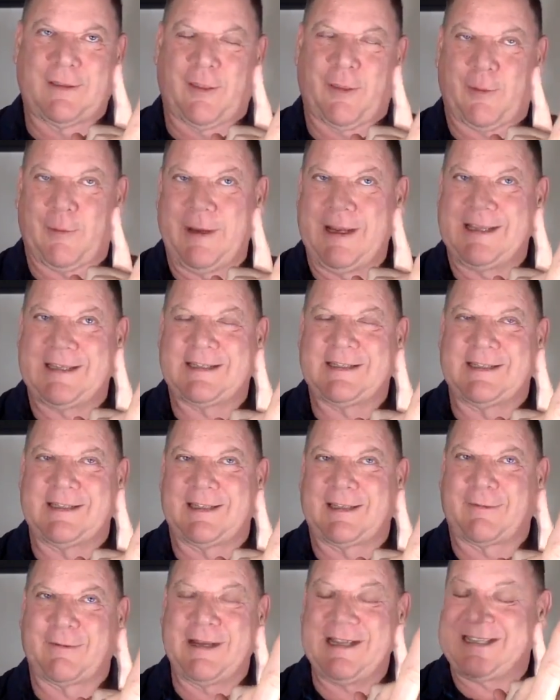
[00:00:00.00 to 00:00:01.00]
three,
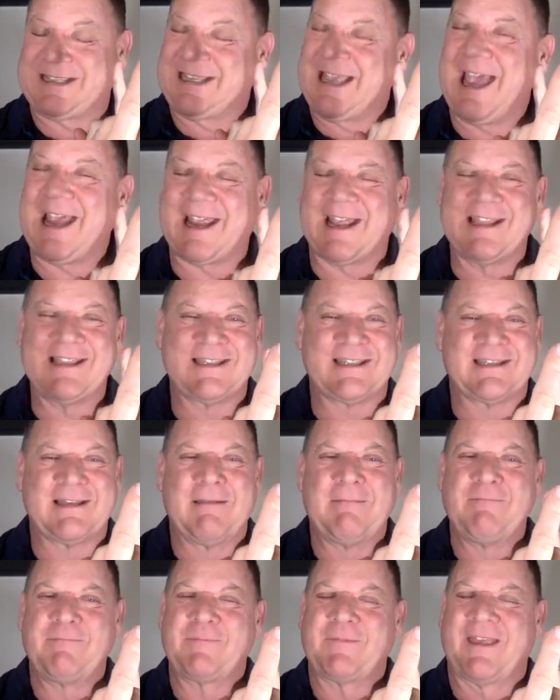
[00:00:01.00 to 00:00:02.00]
three seconds,
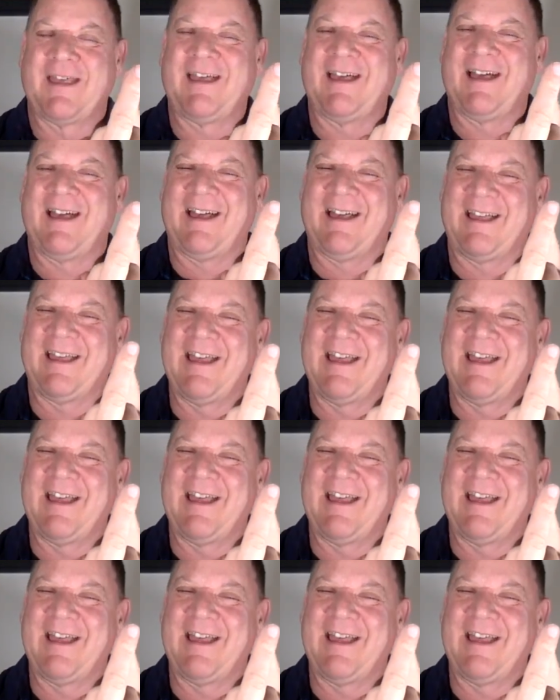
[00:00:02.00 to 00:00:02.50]
uh,